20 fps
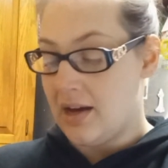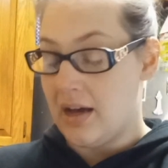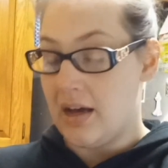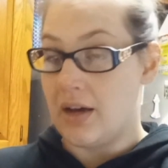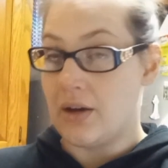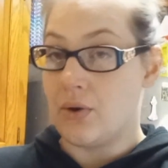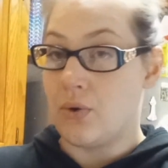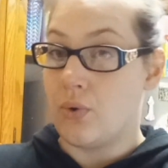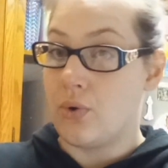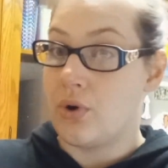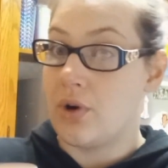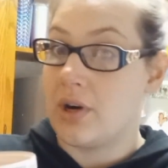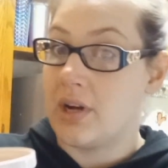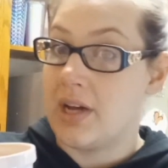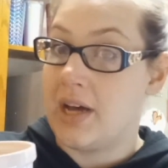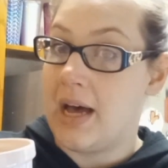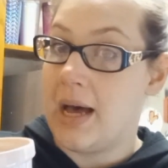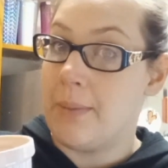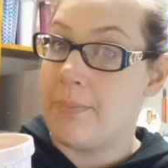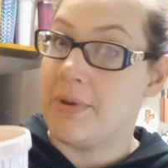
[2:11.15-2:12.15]
A quarter
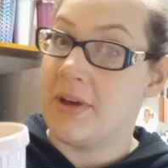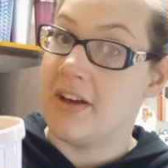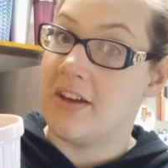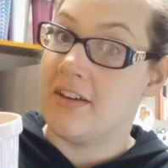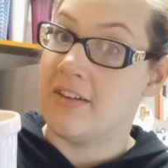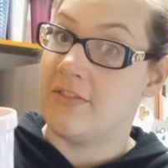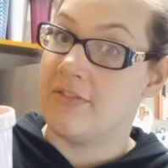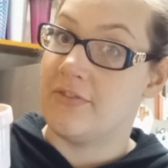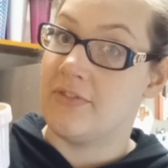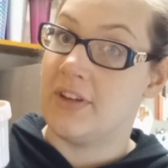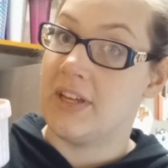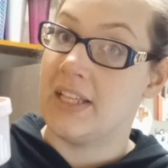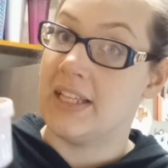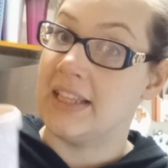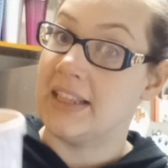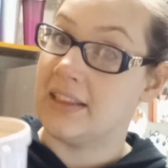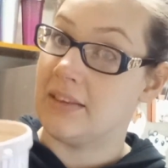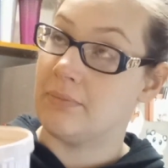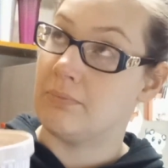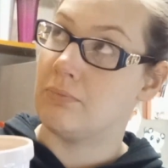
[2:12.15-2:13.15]
cup of,
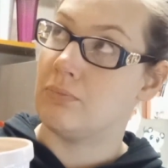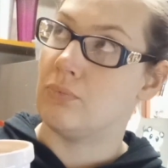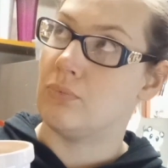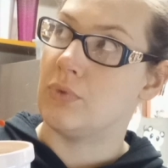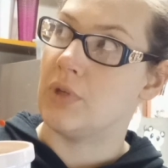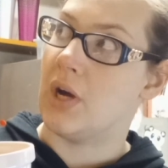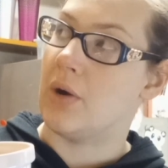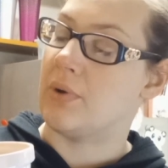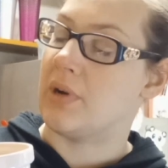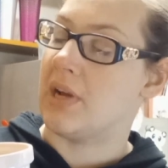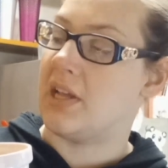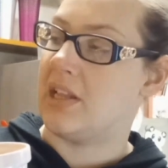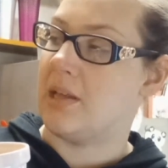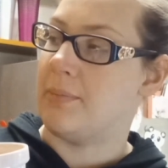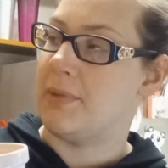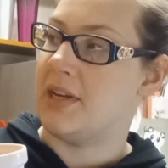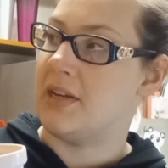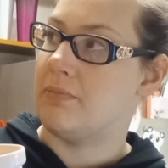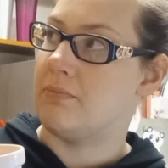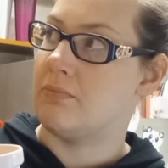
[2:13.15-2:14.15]
no, not
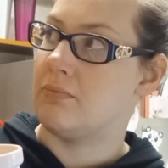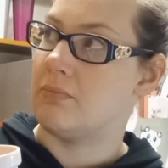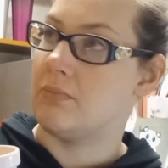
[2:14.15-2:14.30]
lemon,